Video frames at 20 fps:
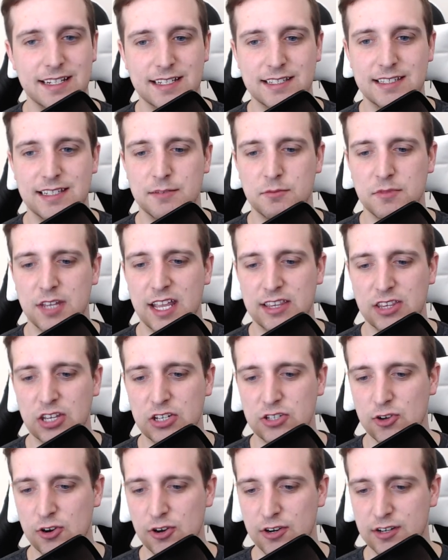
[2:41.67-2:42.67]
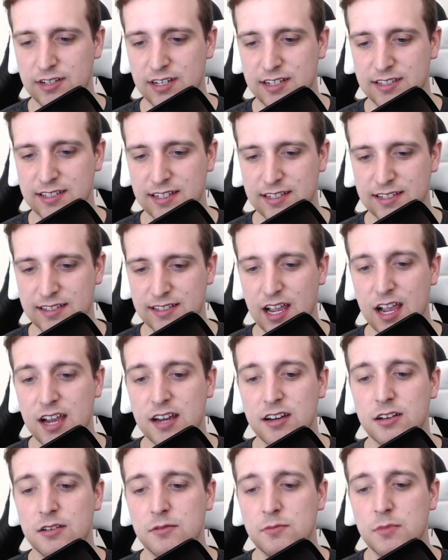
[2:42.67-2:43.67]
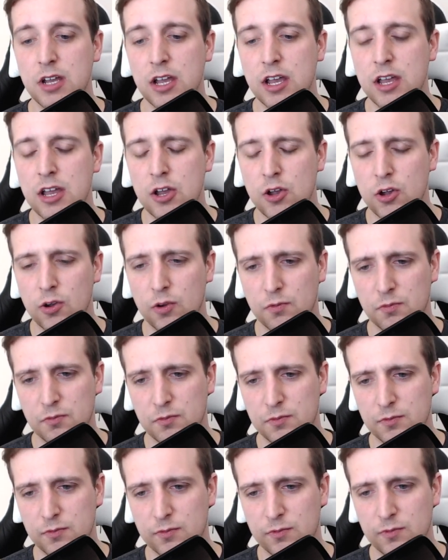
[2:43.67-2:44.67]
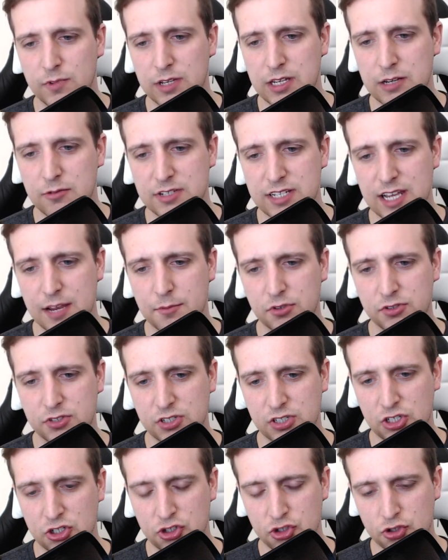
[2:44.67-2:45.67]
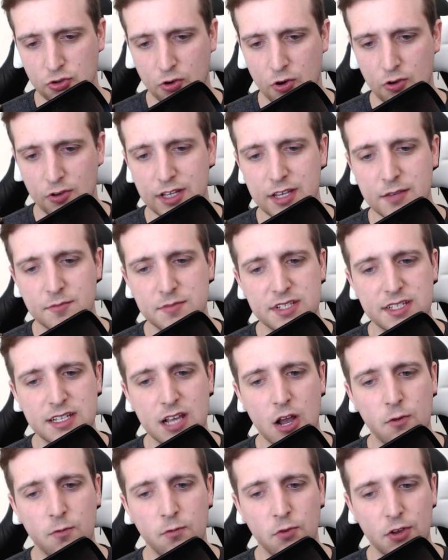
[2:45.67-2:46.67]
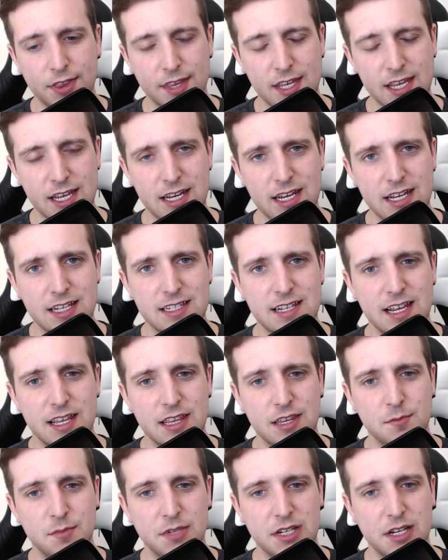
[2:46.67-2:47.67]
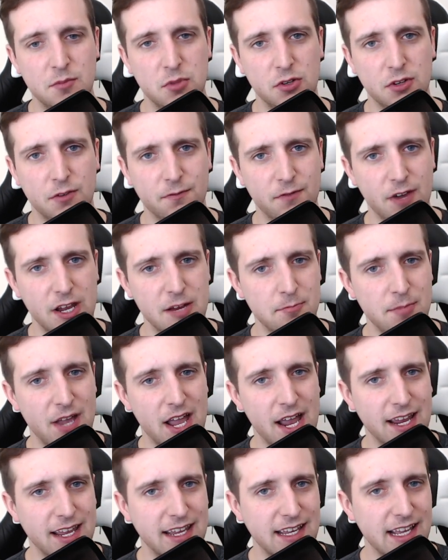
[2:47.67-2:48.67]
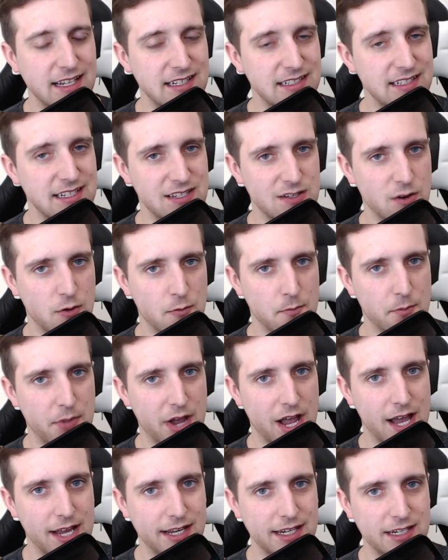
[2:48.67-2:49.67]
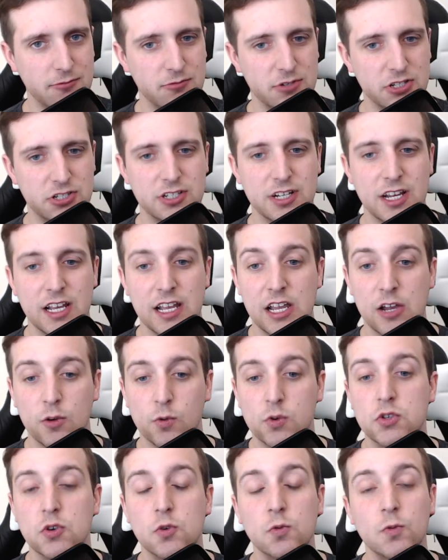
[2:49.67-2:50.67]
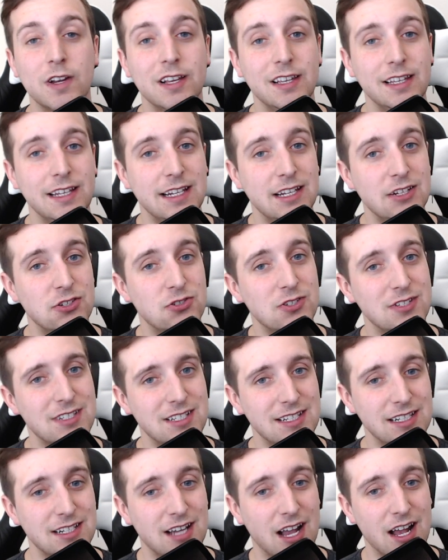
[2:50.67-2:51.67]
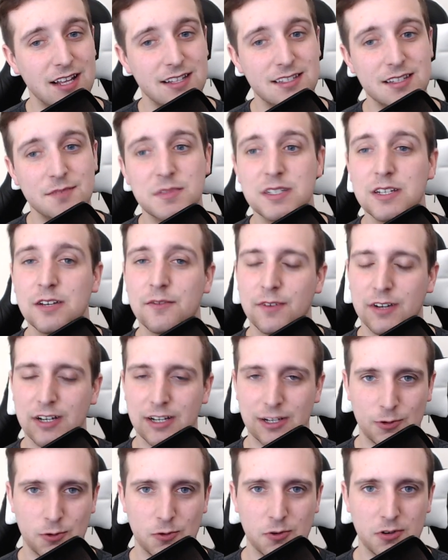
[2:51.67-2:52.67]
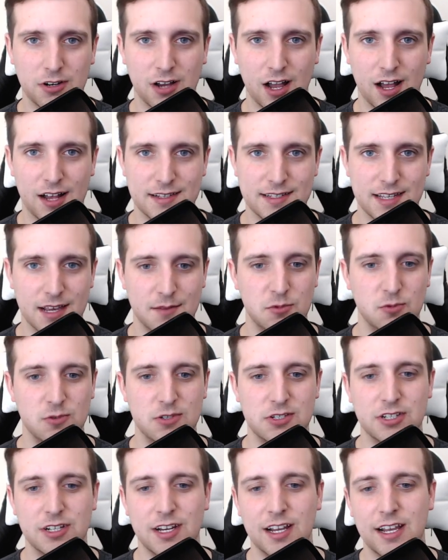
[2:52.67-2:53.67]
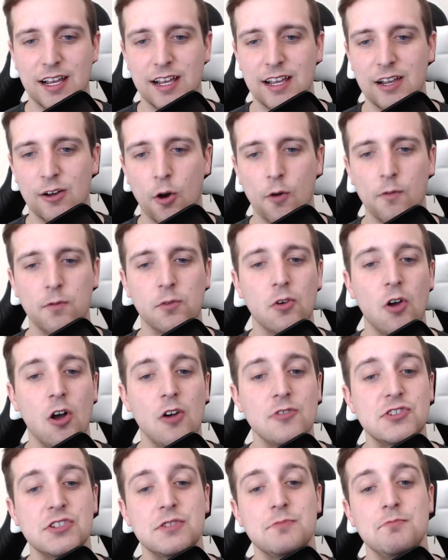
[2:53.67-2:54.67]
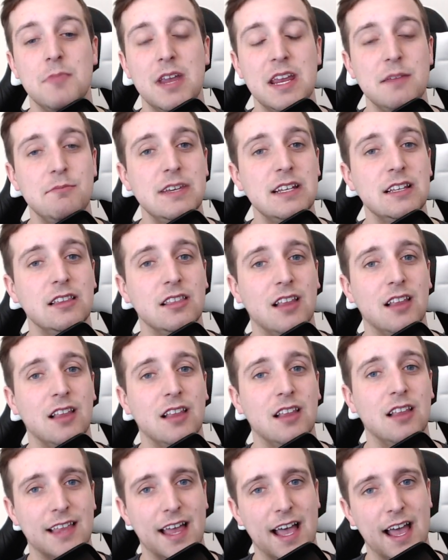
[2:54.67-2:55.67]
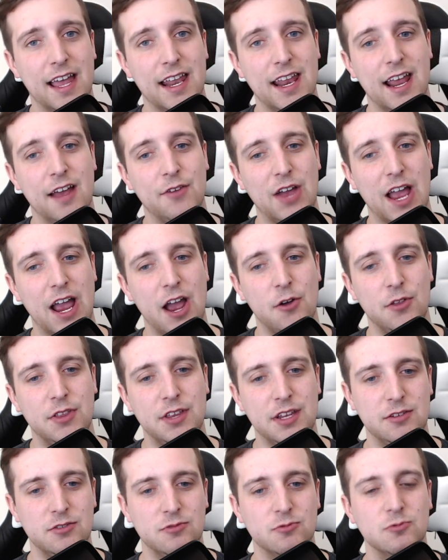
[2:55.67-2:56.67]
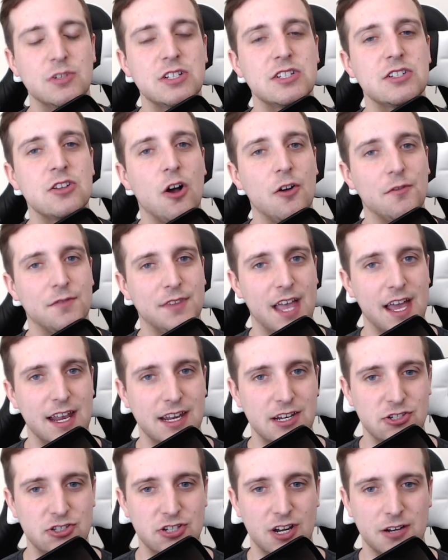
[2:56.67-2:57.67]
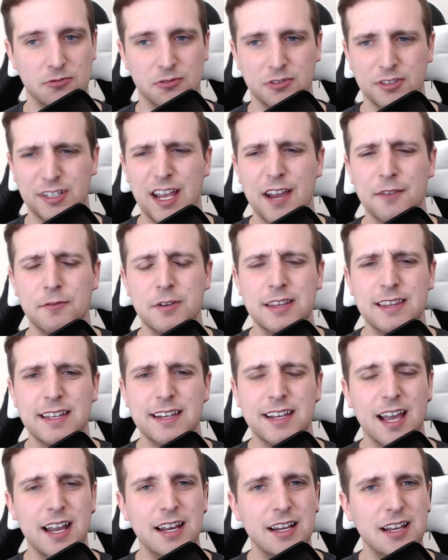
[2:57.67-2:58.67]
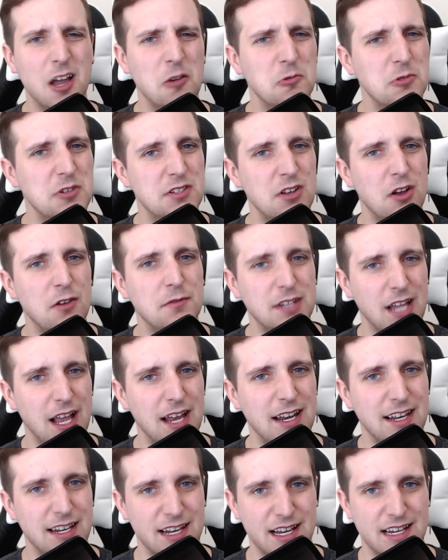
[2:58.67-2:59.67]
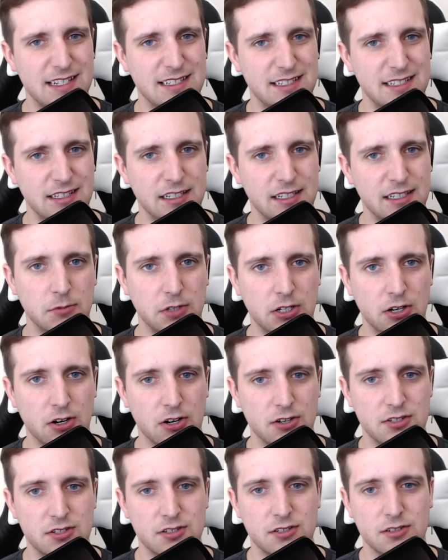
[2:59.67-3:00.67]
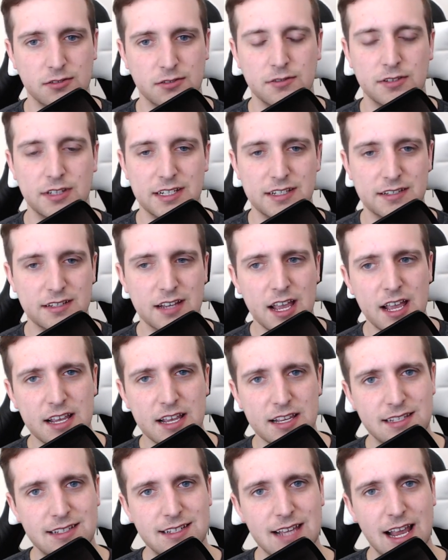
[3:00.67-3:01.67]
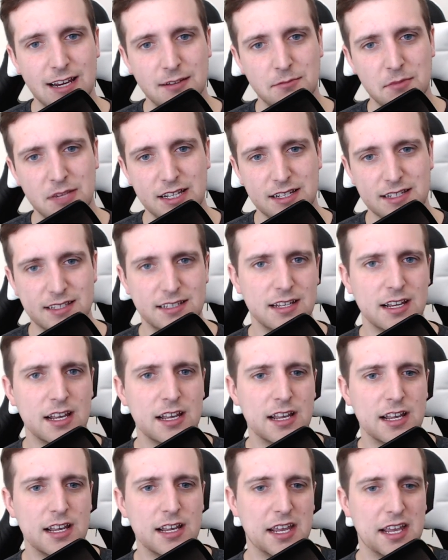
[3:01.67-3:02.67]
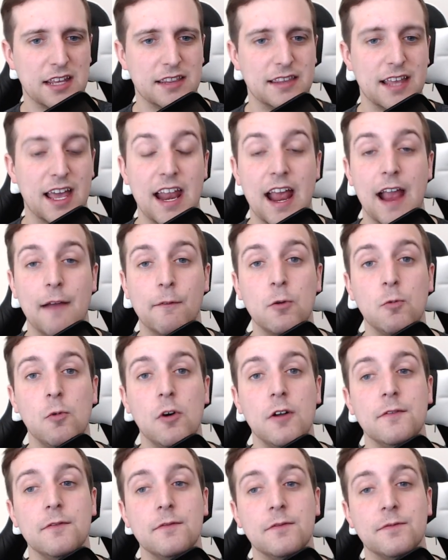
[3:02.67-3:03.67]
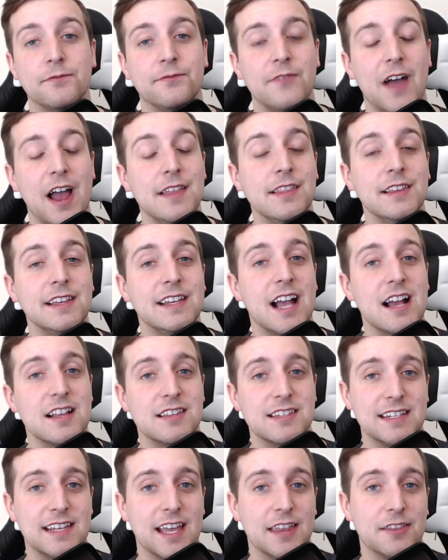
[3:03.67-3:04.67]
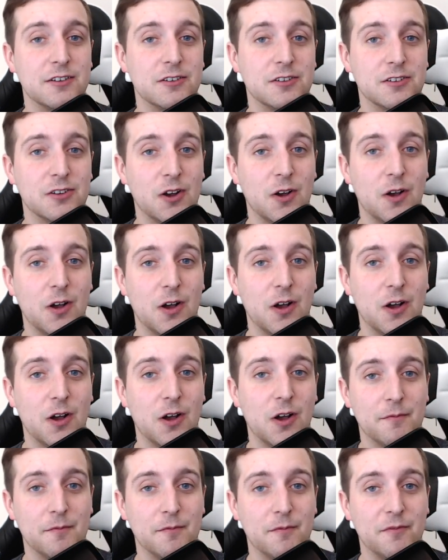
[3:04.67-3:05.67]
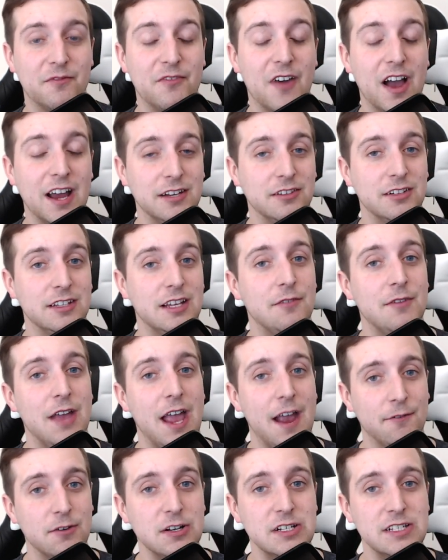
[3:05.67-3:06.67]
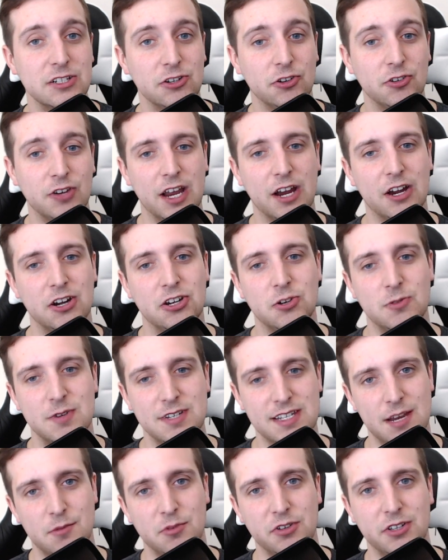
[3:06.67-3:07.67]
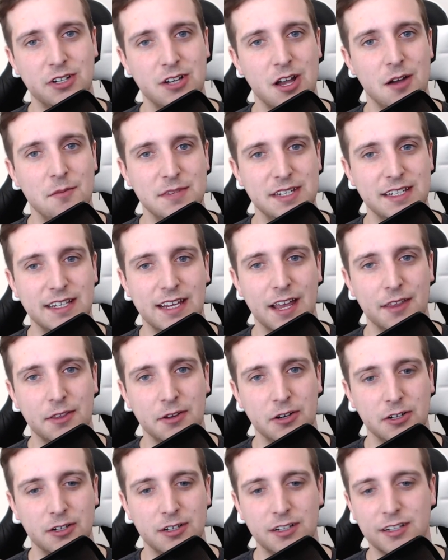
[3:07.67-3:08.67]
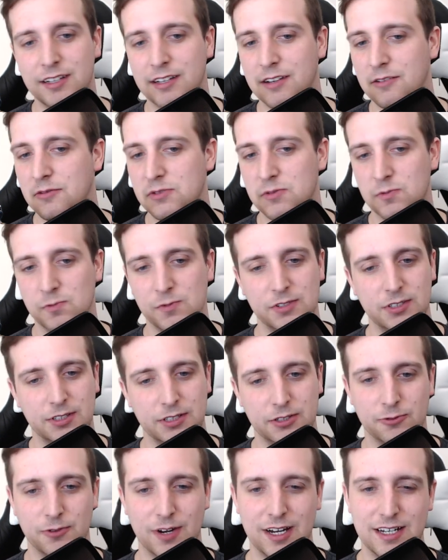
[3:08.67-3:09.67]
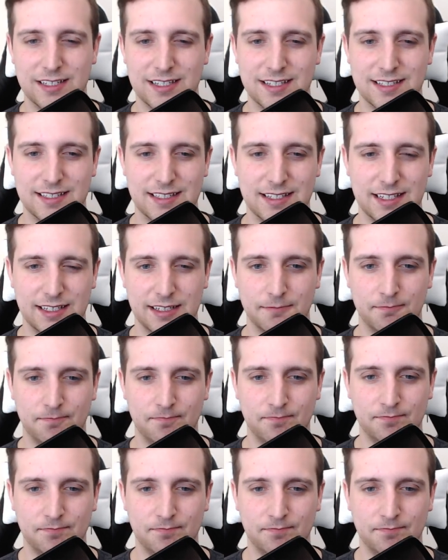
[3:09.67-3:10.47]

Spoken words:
It seemed like the darkness inside him, he was able to control himself within it and then be able to fight back against his own body, which was a really interesting concept and a very cool concept, which overall just made me like that of how they resolved that in general. And everything kind of got resolved kind of nicely in regards to these segments, and that everyone finally got together. Finally, of every single character was able to come together. It was really great to see.